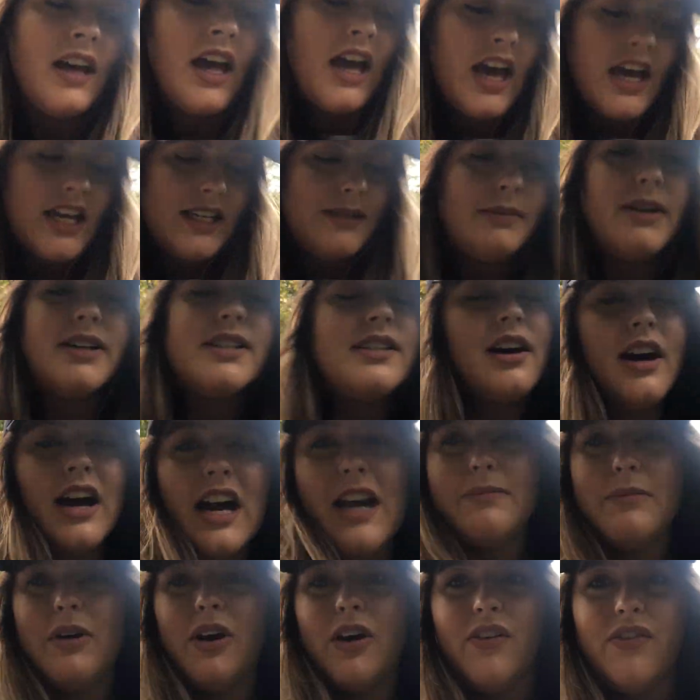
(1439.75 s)
as my
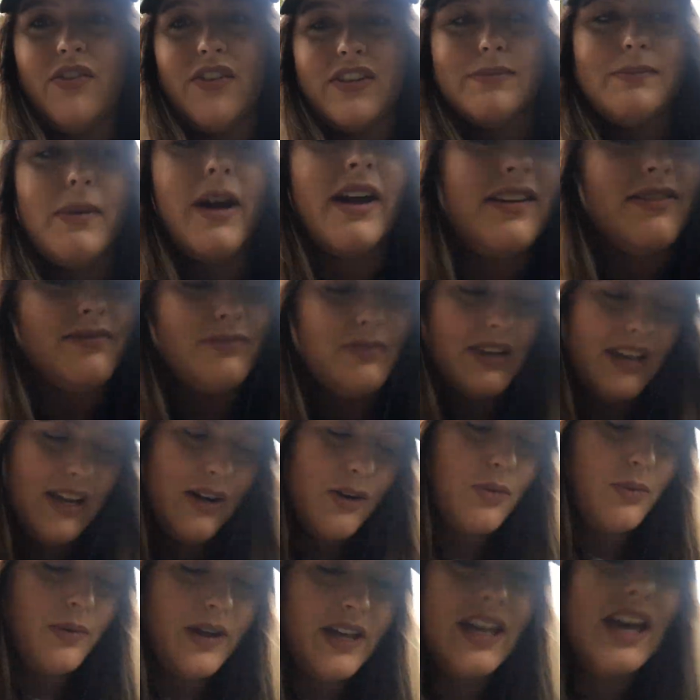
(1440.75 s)
time off, as my
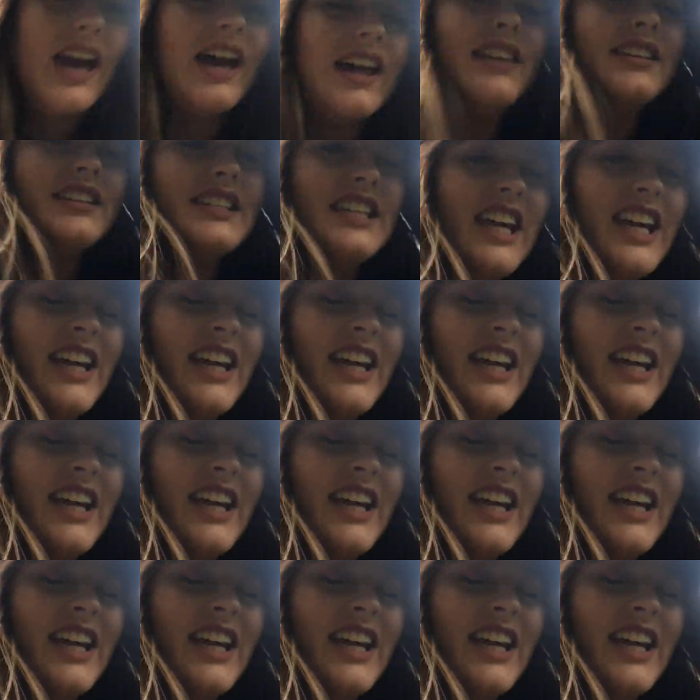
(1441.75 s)
little weekend.